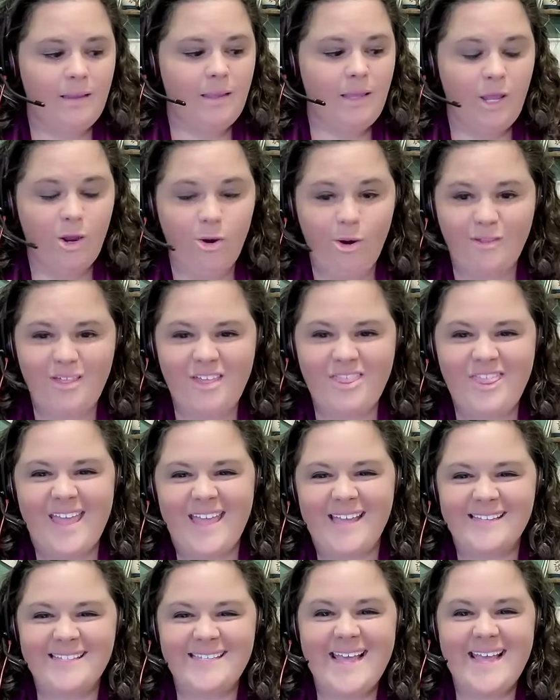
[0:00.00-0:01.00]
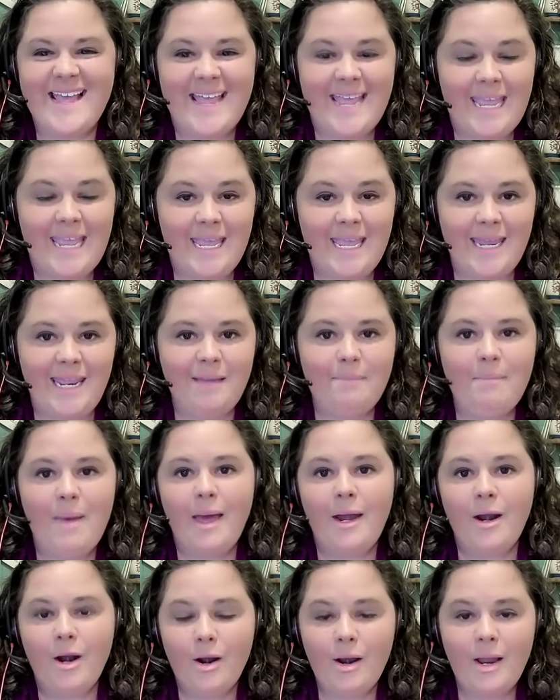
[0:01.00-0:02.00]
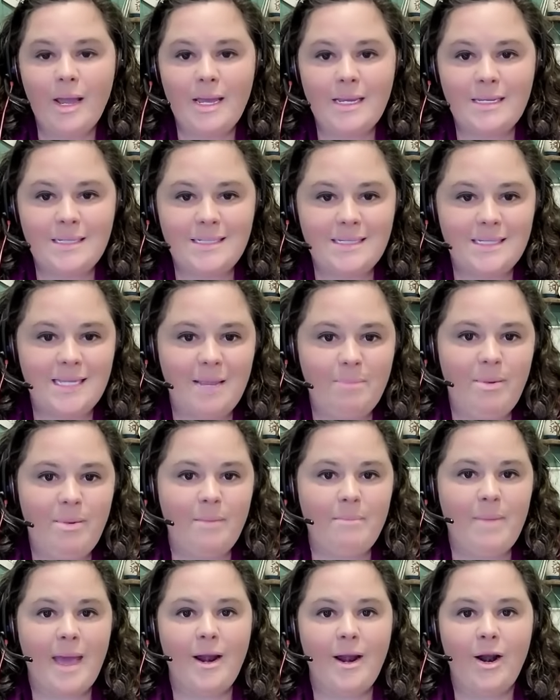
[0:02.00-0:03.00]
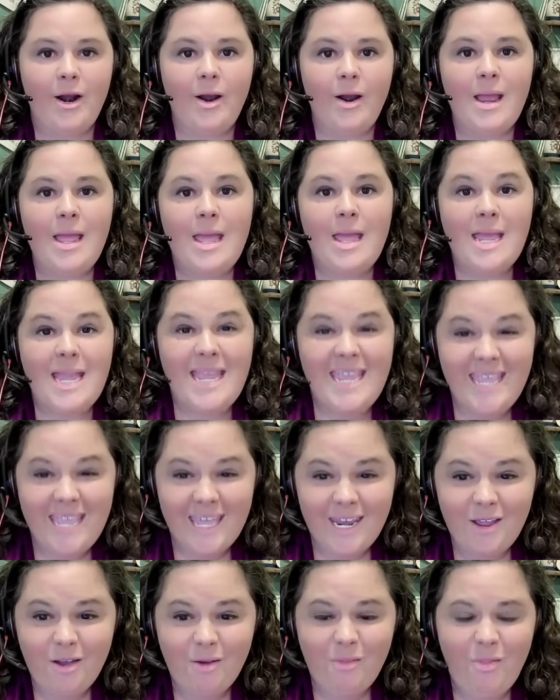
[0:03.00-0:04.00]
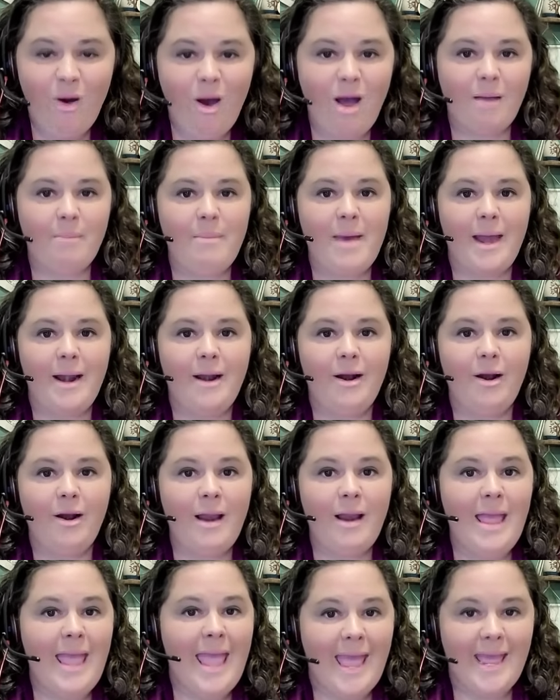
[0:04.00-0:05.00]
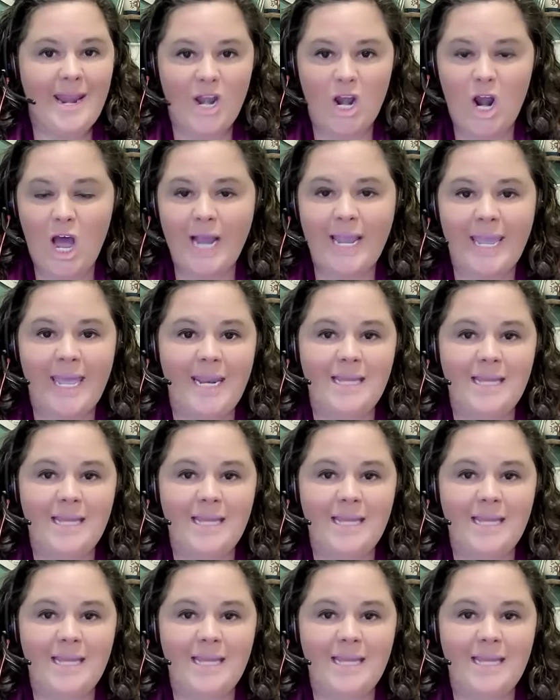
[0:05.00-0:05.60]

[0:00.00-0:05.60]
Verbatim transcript: here are the things eating better, sleeping better, getting along better, and not getting